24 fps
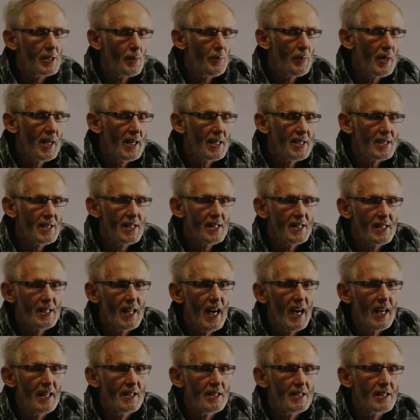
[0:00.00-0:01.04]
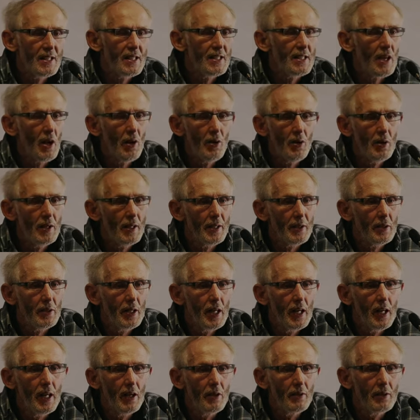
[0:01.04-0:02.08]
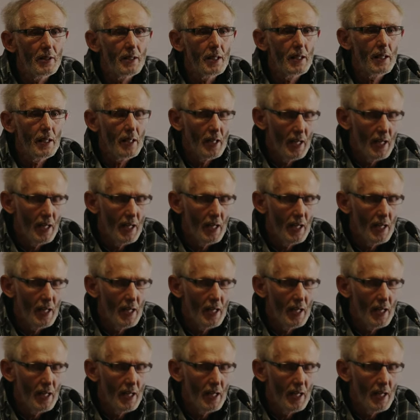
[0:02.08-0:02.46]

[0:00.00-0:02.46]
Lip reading: the place he stands, is a holy ground.